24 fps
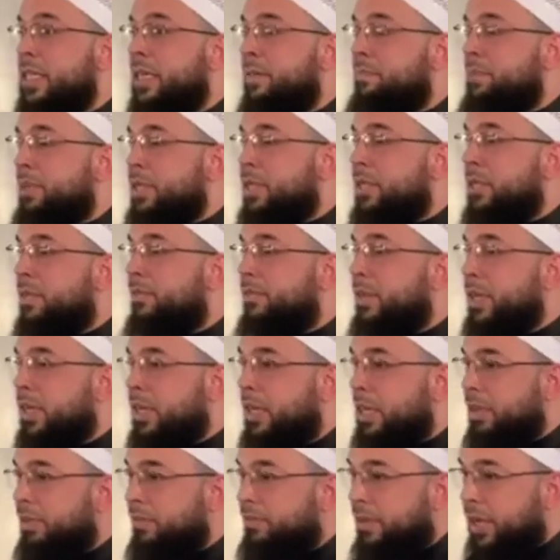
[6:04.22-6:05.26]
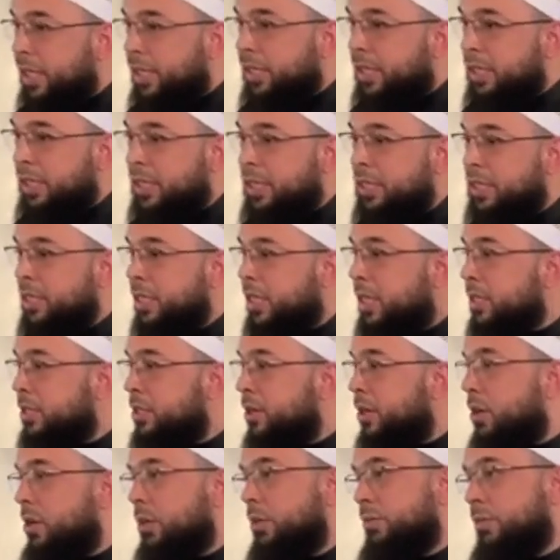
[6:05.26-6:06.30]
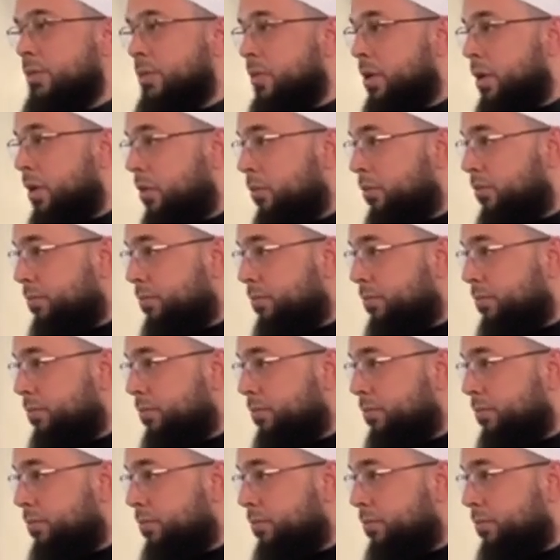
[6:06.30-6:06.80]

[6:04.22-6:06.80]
have been severely affected, as, as all of you know.